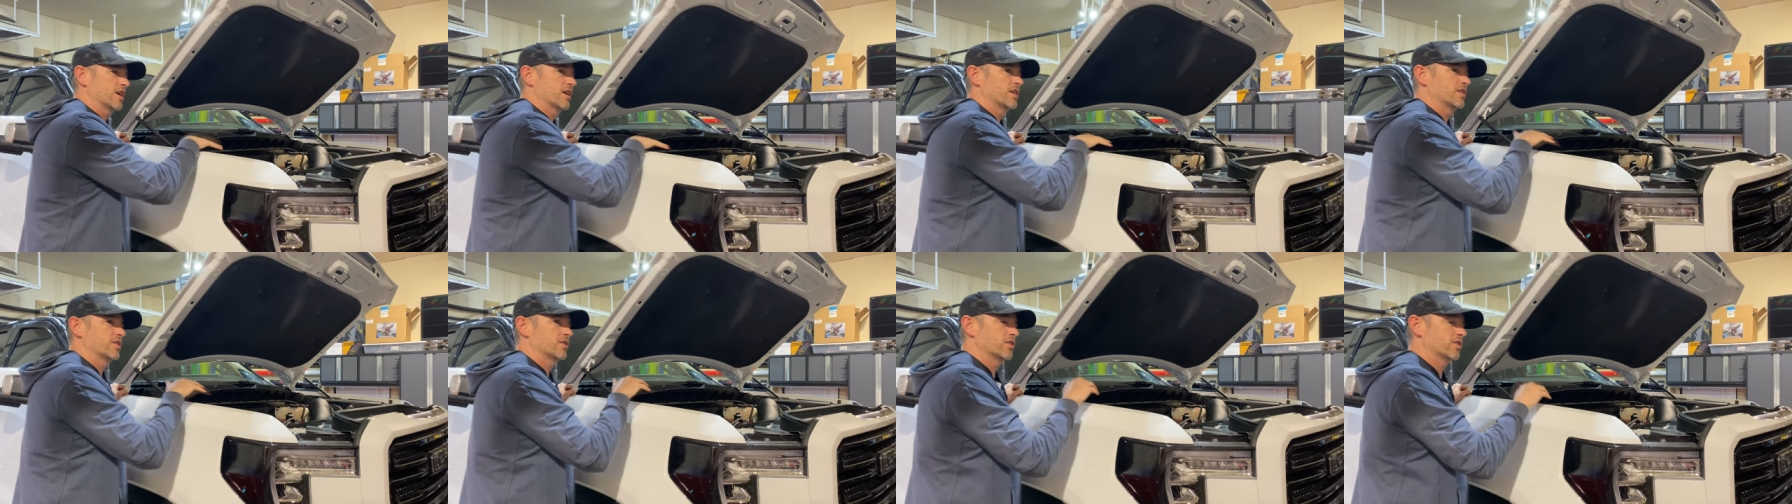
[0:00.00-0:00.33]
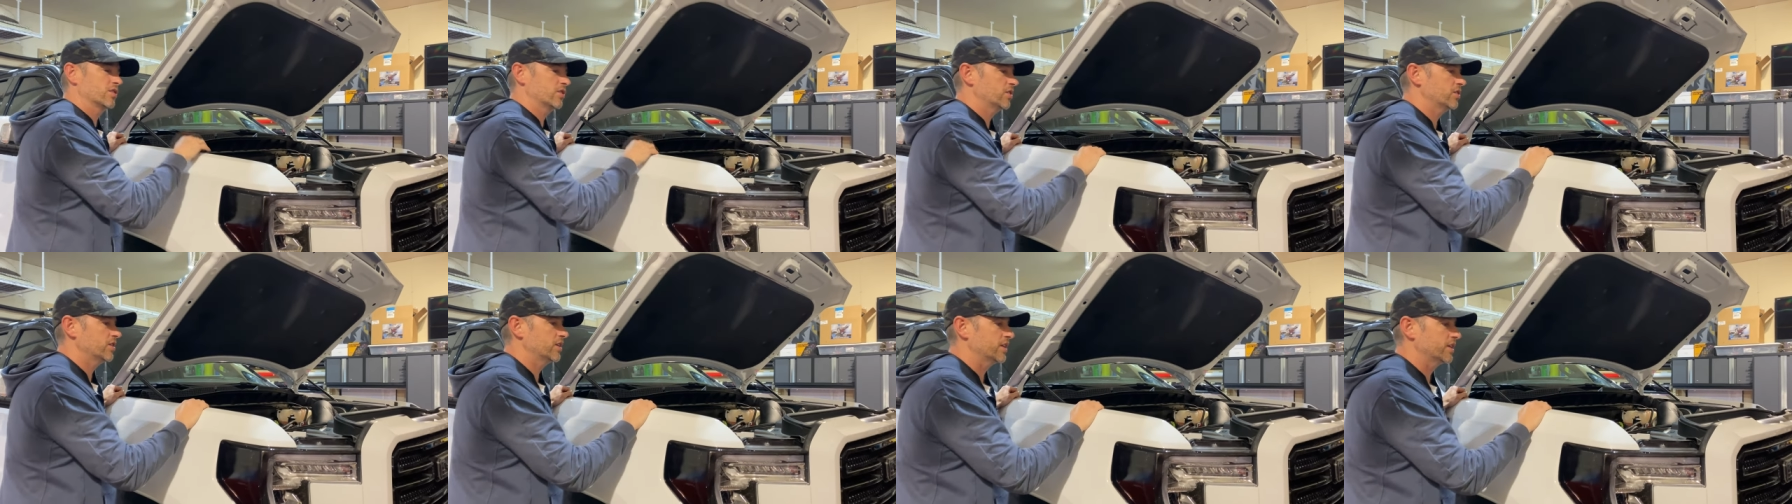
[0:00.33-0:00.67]
under
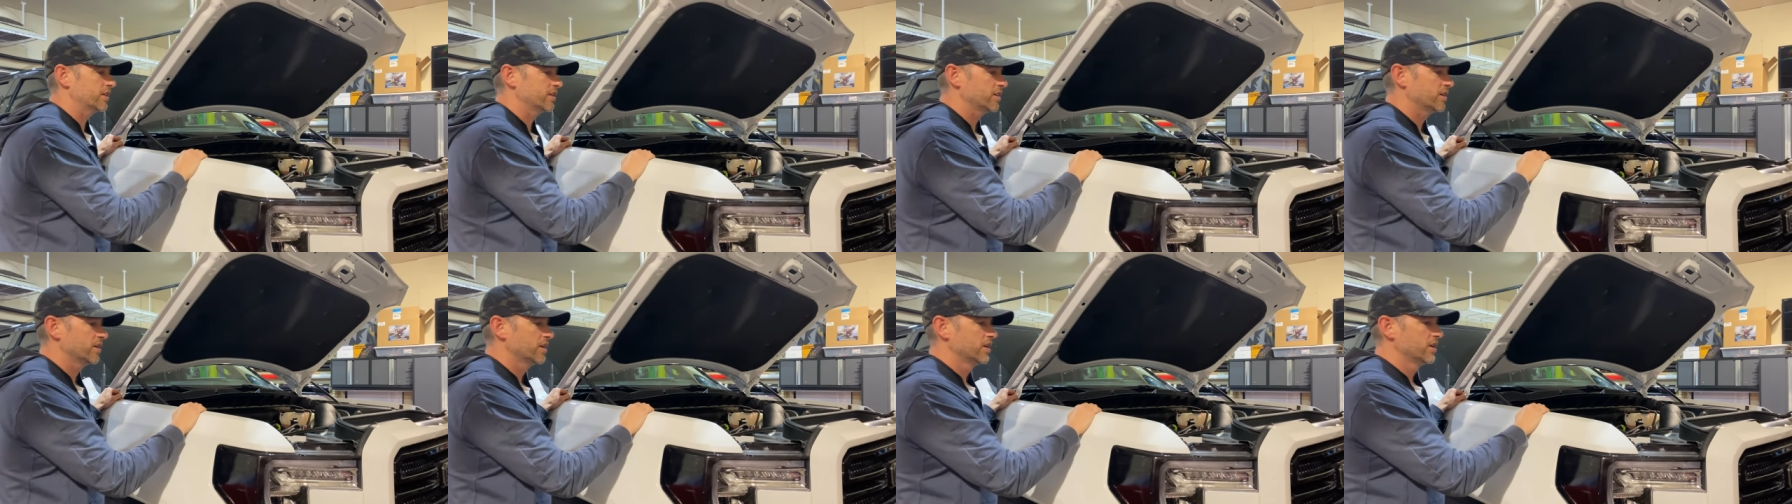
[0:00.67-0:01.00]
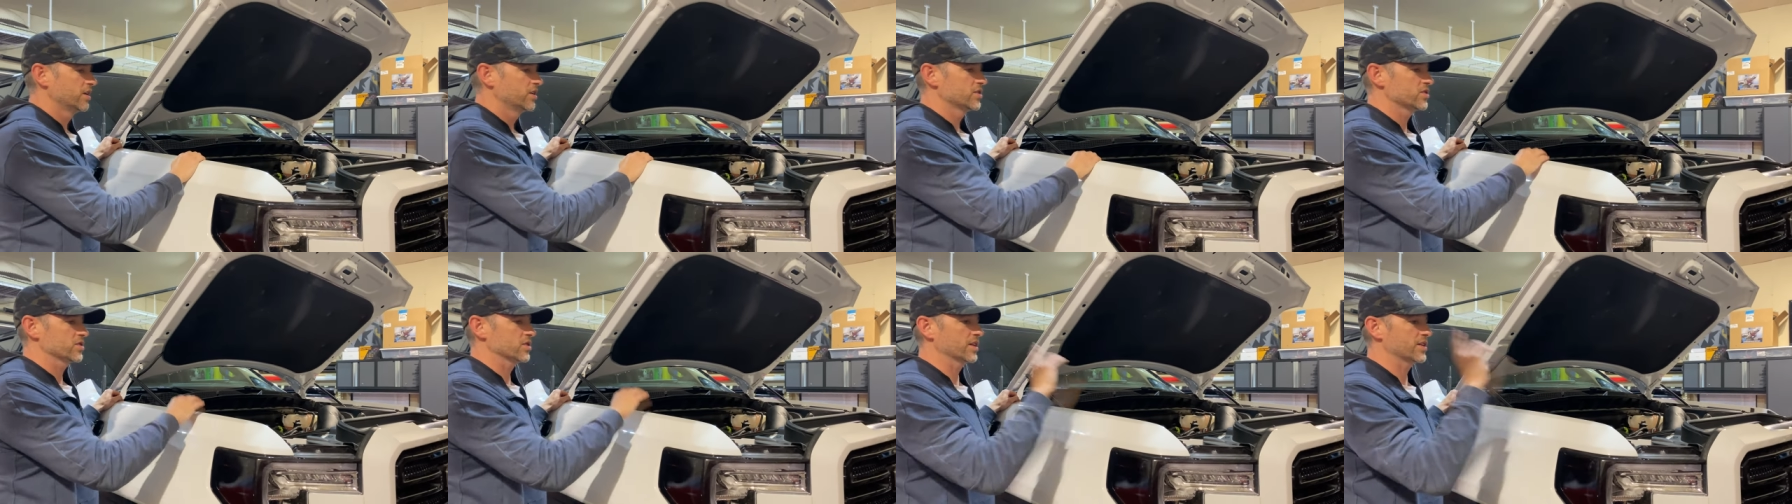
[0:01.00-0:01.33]
the hood.
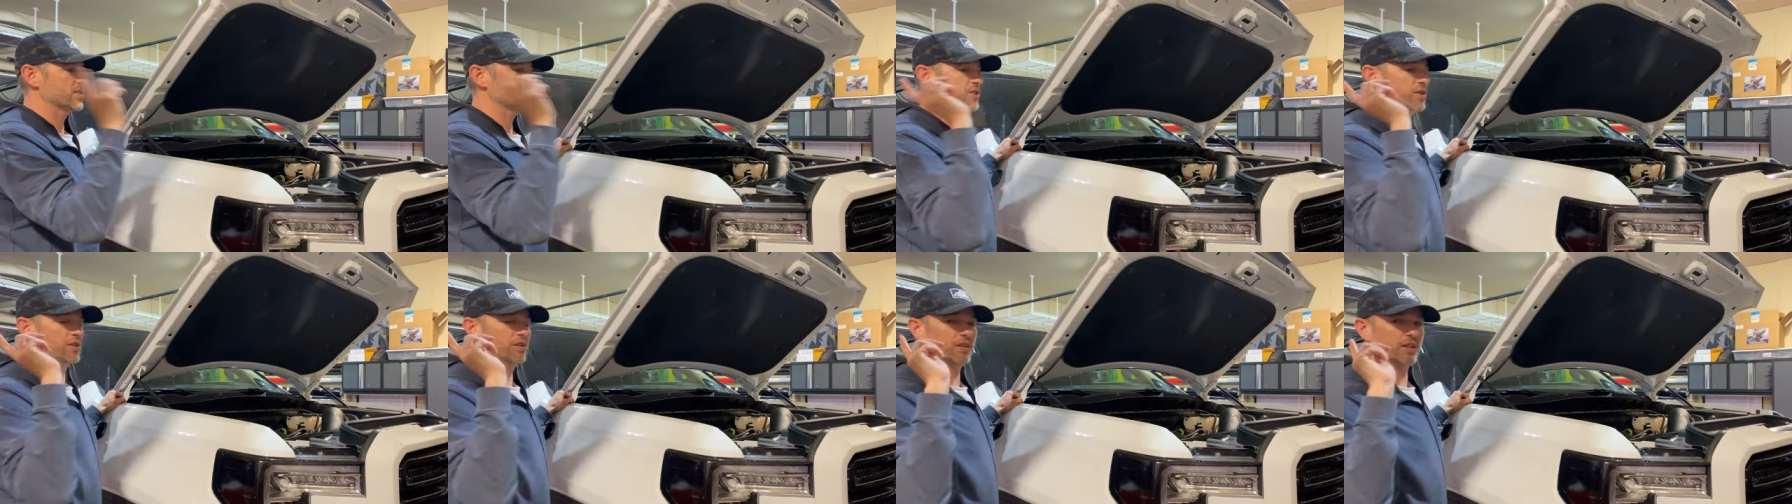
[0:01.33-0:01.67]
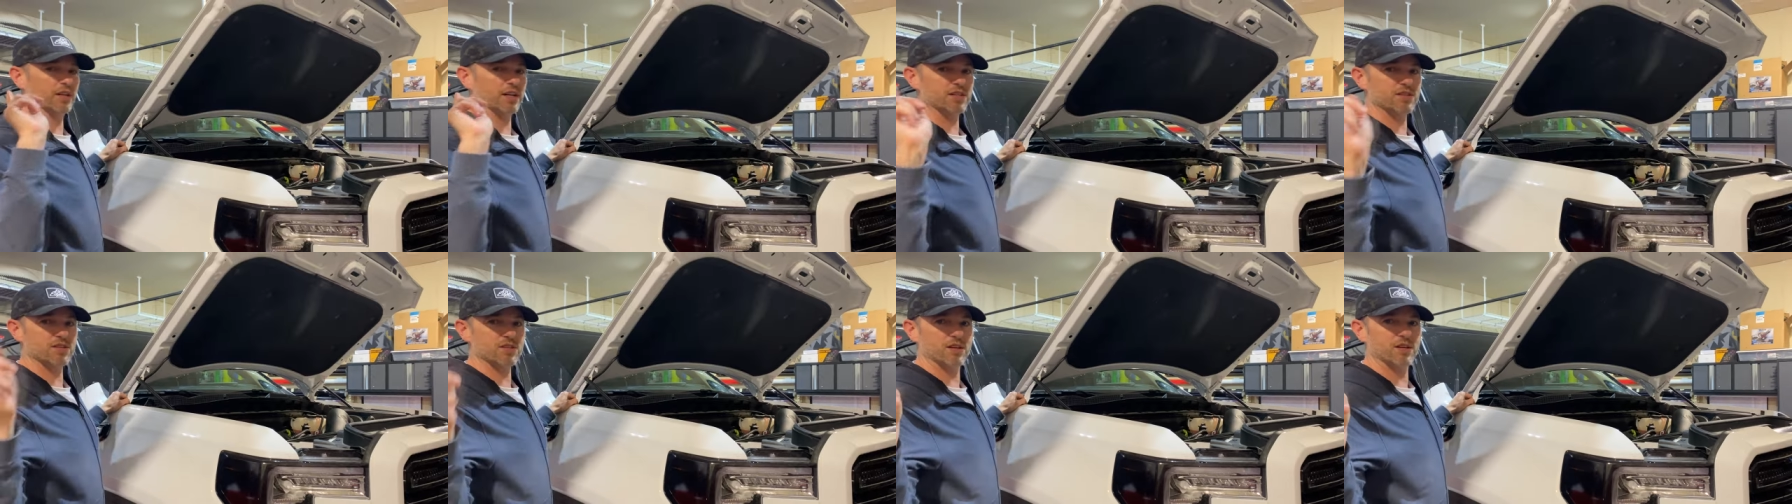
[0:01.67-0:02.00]
So let's turn the lights